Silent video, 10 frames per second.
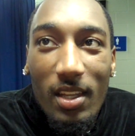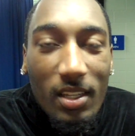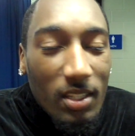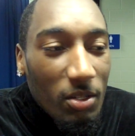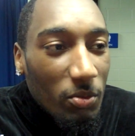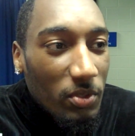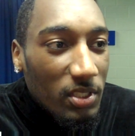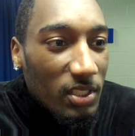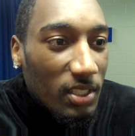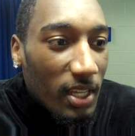You know, we
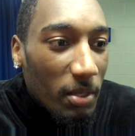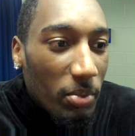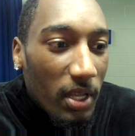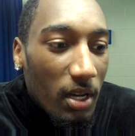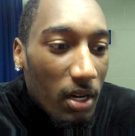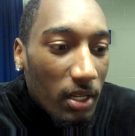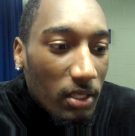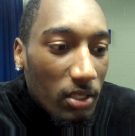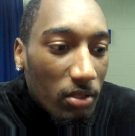just got to play hard. You